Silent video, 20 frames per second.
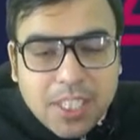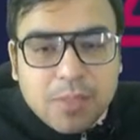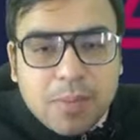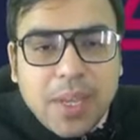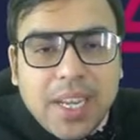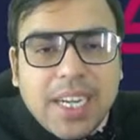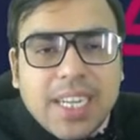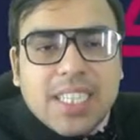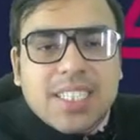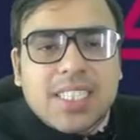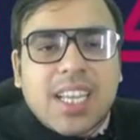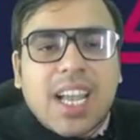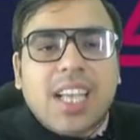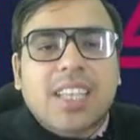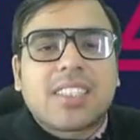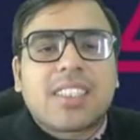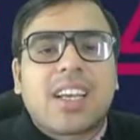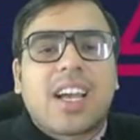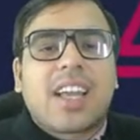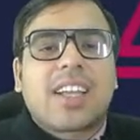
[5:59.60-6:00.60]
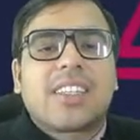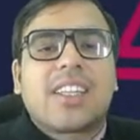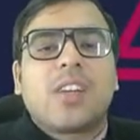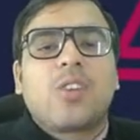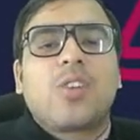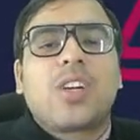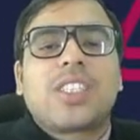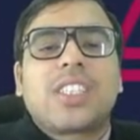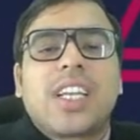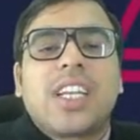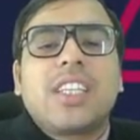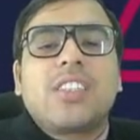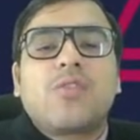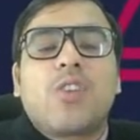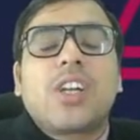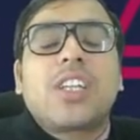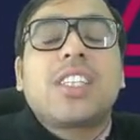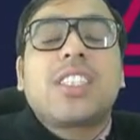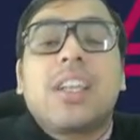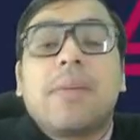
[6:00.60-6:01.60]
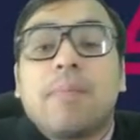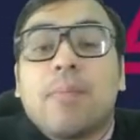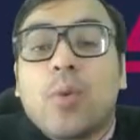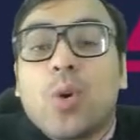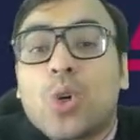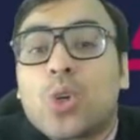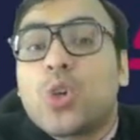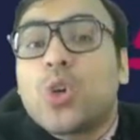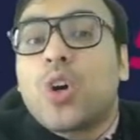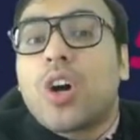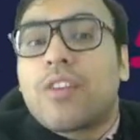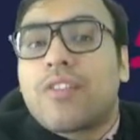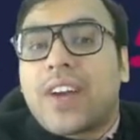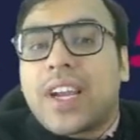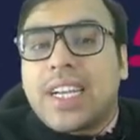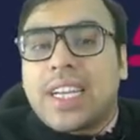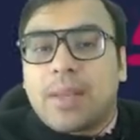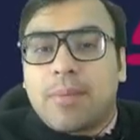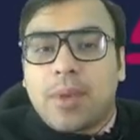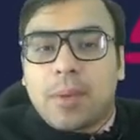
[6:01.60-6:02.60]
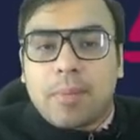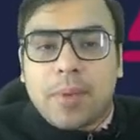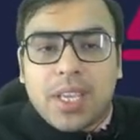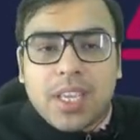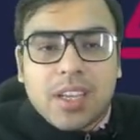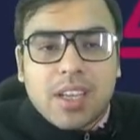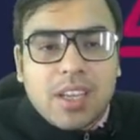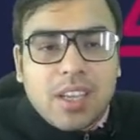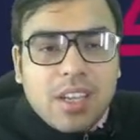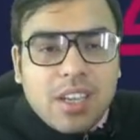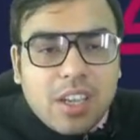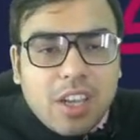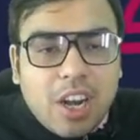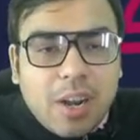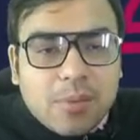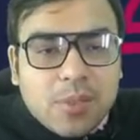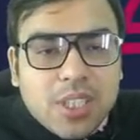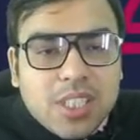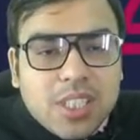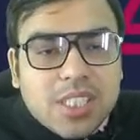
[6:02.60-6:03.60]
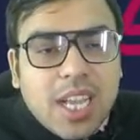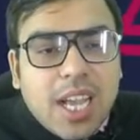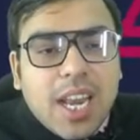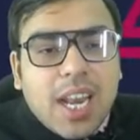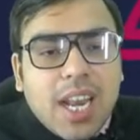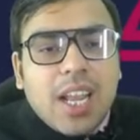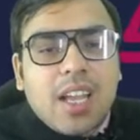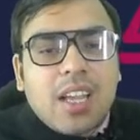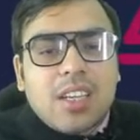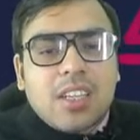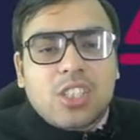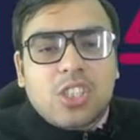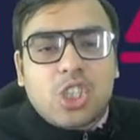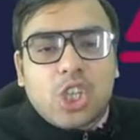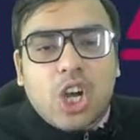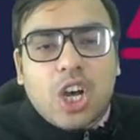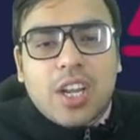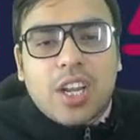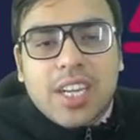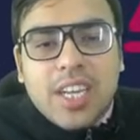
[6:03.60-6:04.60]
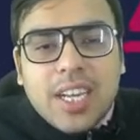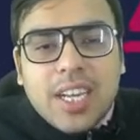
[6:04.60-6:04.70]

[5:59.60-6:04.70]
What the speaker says: being discussed, another question is, what is the motto of ITBP? Your options are Shaurya